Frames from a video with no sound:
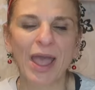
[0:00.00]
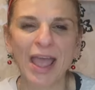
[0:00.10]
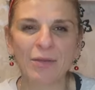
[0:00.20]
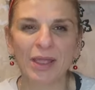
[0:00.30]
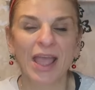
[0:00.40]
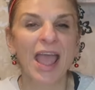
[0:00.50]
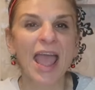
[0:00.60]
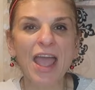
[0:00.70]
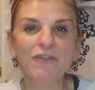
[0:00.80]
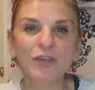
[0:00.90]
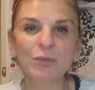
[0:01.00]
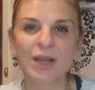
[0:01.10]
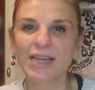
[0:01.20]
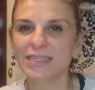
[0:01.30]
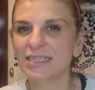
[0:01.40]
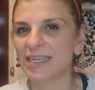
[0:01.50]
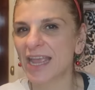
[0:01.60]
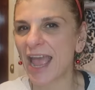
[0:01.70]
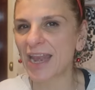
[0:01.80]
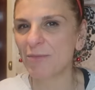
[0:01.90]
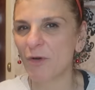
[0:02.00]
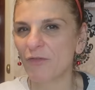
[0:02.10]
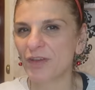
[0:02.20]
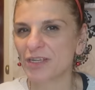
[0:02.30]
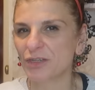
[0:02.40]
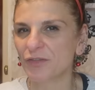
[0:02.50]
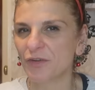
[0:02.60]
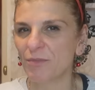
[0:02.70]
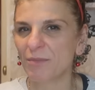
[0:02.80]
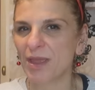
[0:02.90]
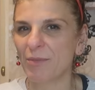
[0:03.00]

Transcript: Anyway, if you would like to see any more videos from me,